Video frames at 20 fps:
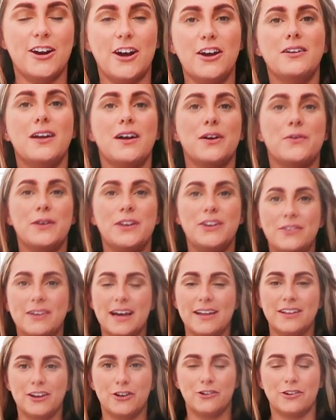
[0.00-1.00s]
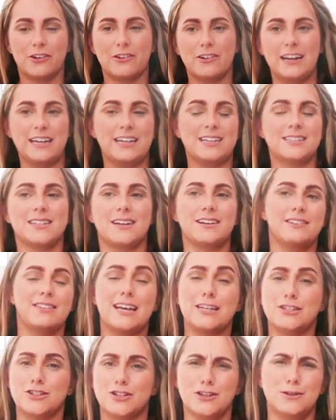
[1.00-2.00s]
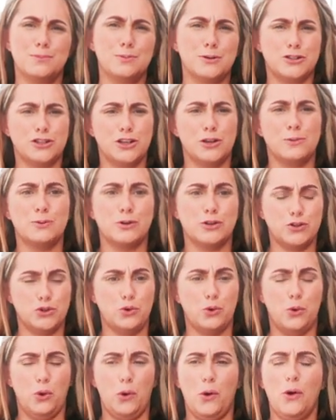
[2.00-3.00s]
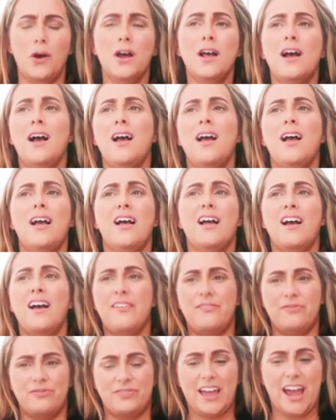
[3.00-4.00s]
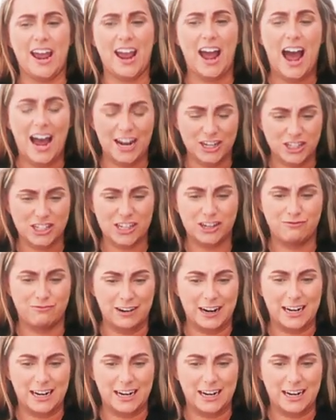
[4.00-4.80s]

you know like when you get your acrylics done and they're super, super sore, they actually